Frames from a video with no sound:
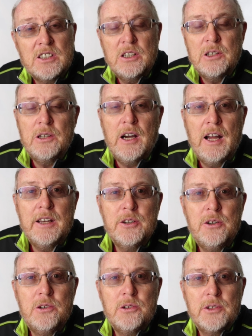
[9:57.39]
So I
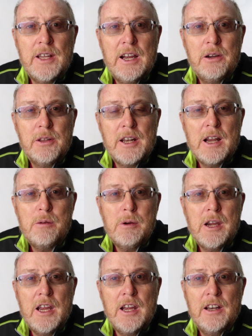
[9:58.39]
know now that I'm
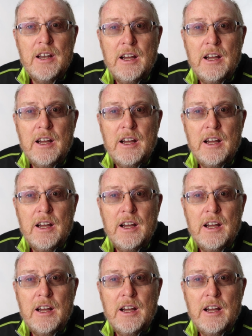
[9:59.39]
ahead.